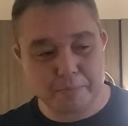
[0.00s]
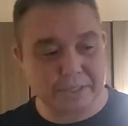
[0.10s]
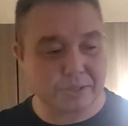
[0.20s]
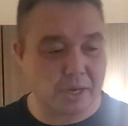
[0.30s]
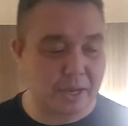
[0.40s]

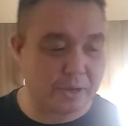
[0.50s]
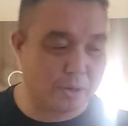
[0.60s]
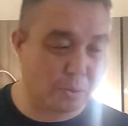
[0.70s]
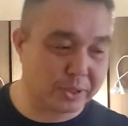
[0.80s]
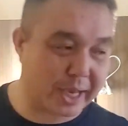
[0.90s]
Miss uh,
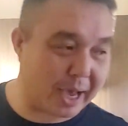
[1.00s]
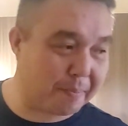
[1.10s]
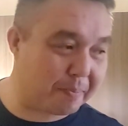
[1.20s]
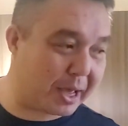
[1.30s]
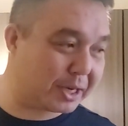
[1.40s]
No
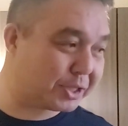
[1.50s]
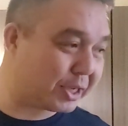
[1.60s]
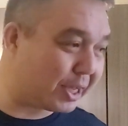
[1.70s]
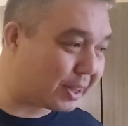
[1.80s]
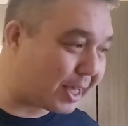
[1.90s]
Tap
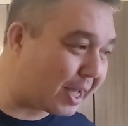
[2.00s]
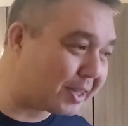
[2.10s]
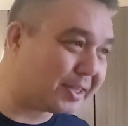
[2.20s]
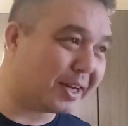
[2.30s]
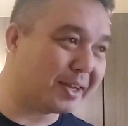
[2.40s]
managed to get
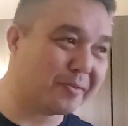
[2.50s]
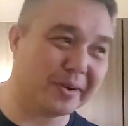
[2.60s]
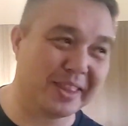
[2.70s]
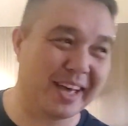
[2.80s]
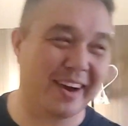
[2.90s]
that done
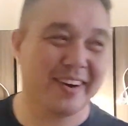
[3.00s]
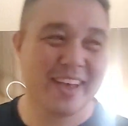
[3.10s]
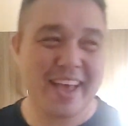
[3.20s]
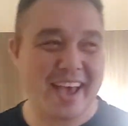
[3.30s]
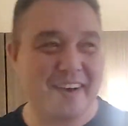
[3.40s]
without
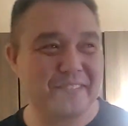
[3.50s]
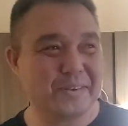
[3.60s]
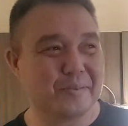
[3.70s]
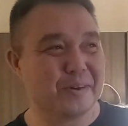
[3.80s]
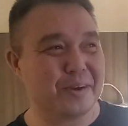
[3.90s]
having
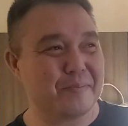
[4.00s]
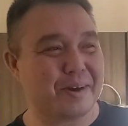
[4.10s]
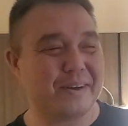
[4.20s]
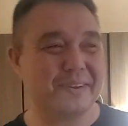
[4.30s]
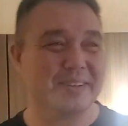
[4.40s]
to worry
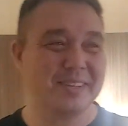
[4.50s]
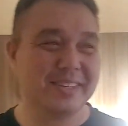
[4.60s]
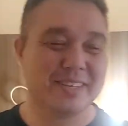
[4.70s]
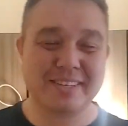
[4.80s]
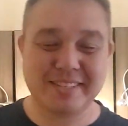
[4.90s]
about
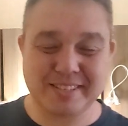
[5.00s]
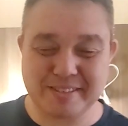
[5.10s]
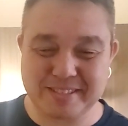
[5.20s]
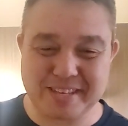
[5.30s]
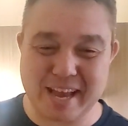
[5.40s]

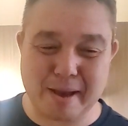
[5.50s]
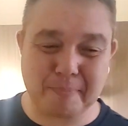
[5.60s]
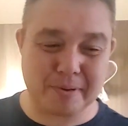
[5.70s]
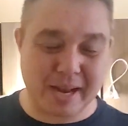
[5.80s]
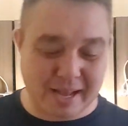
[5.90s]

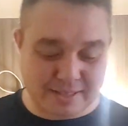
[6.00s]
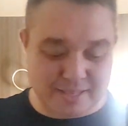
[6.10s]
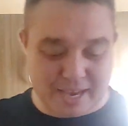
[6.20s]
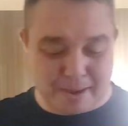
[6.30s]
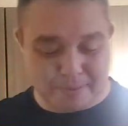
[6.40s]
tap or not
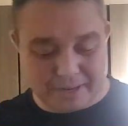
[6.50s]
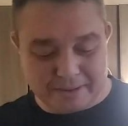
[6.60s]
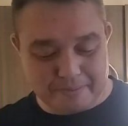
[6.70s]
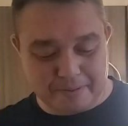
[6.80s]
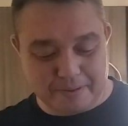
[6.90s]

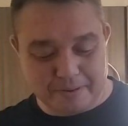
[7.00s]
tapping.